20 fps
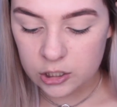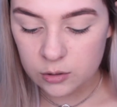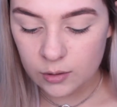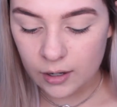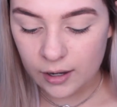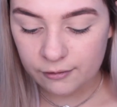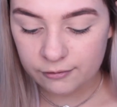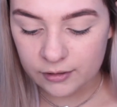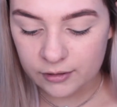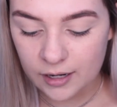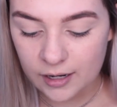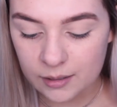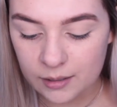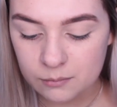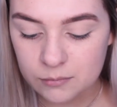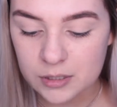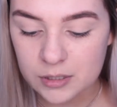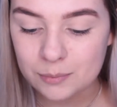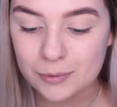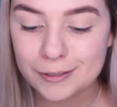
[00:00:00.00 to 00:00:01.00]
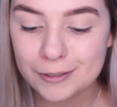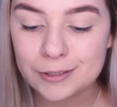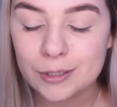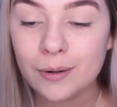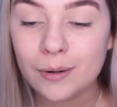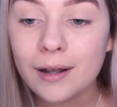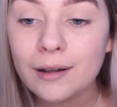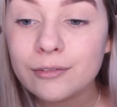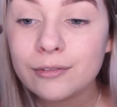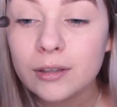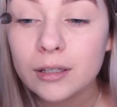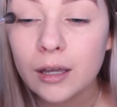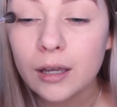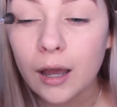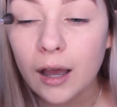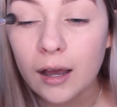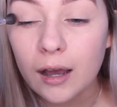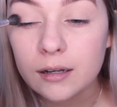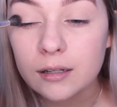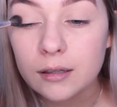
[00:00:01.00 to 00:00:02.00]
do have names, but I don't have the
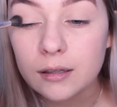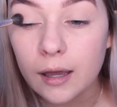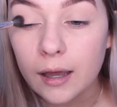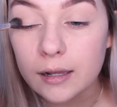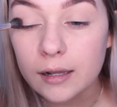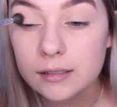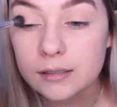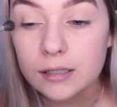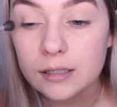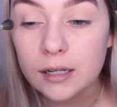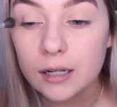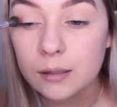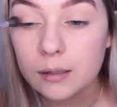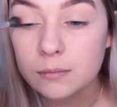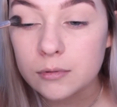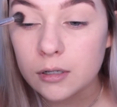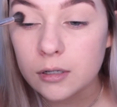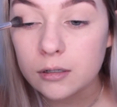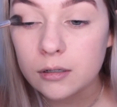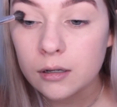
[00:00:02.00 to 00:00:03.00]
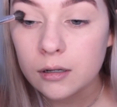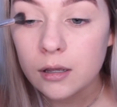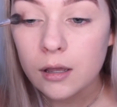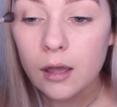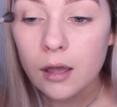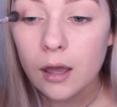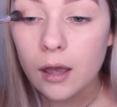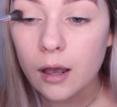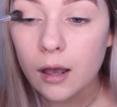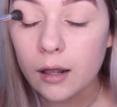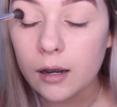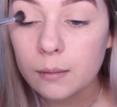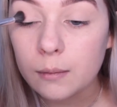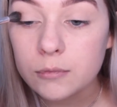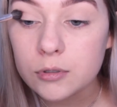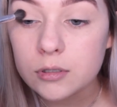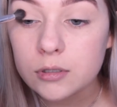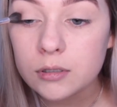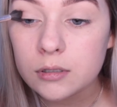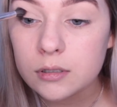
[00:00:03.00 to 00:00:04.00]
card that has the names on. I'm
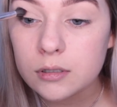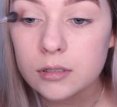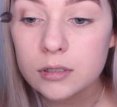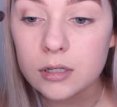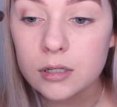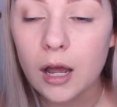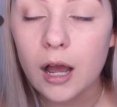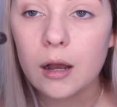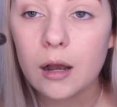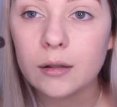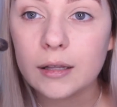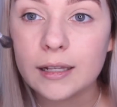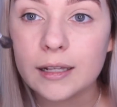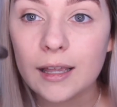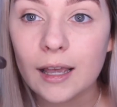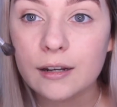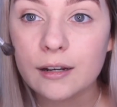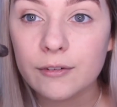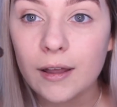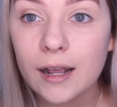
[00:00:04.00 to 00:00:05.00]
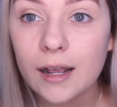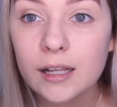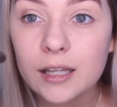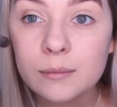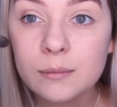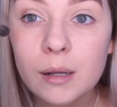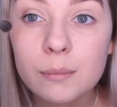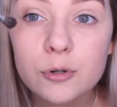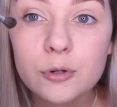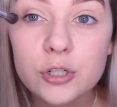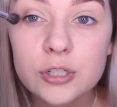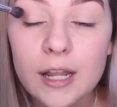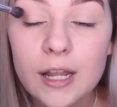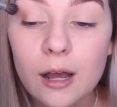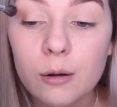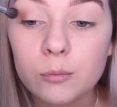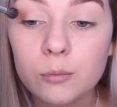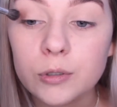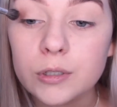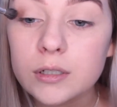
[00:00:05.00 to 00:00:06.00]
just going to start like kind of angling my brush
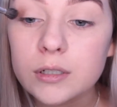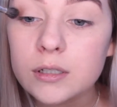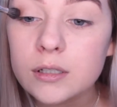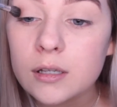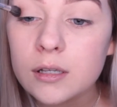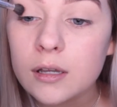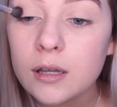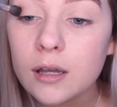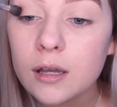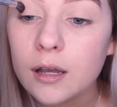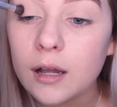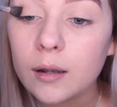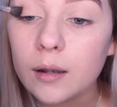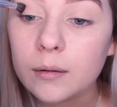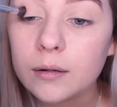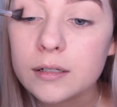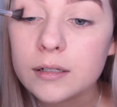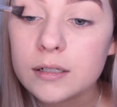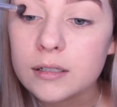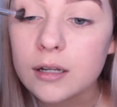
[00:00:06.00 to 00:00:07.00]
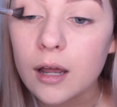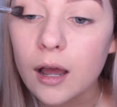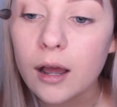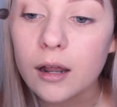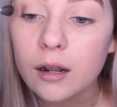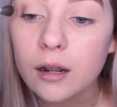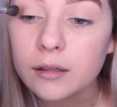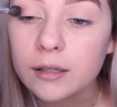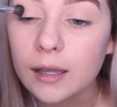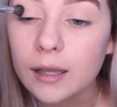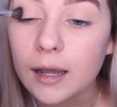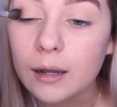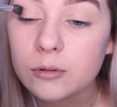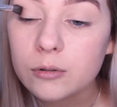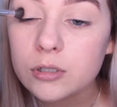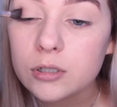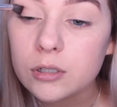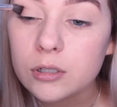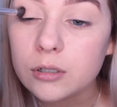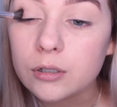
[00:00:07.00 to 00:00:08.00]
downwards, and I'm going to start on the
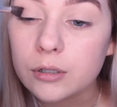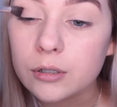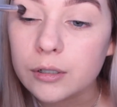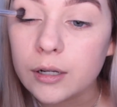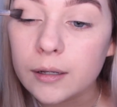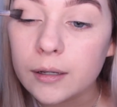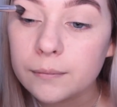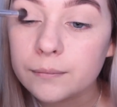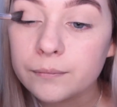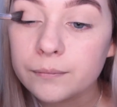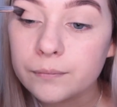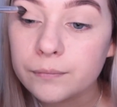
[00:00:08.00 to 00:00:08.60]
outer corner.